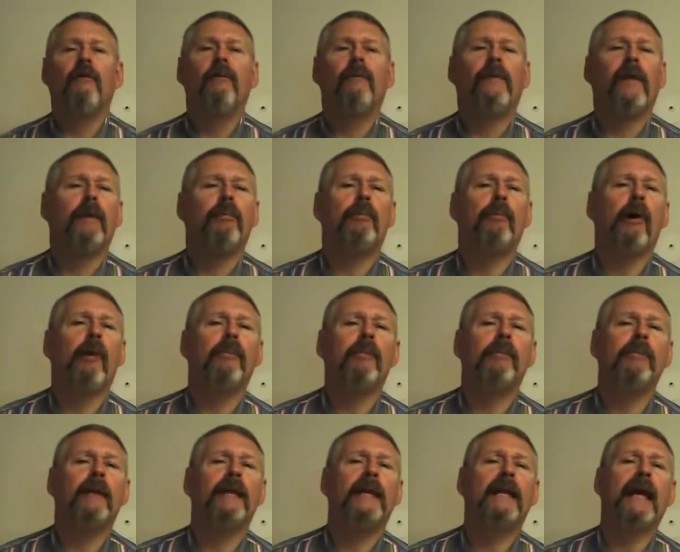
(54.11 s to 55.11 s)
They
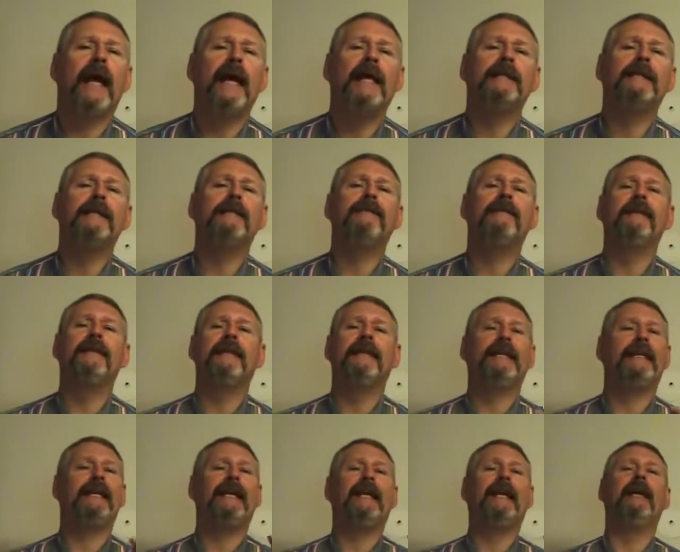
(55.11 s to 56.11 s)
probably can't even
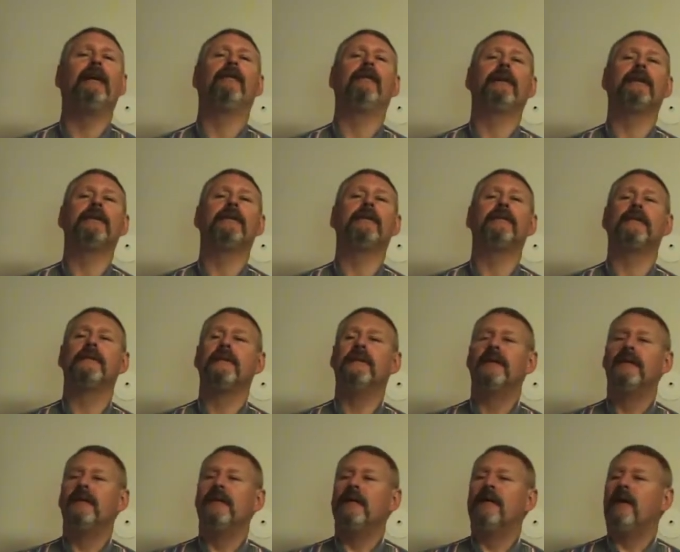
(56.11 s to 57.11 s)
hear it
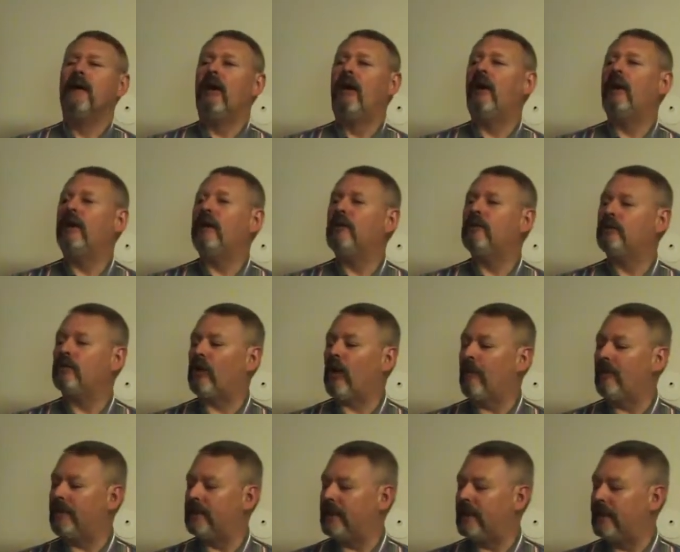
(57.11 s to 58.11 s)
on
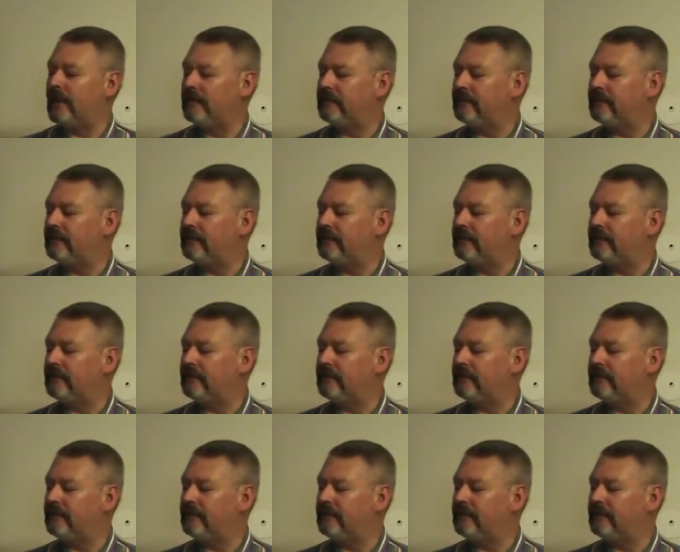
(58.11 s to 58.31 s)
Andromeda.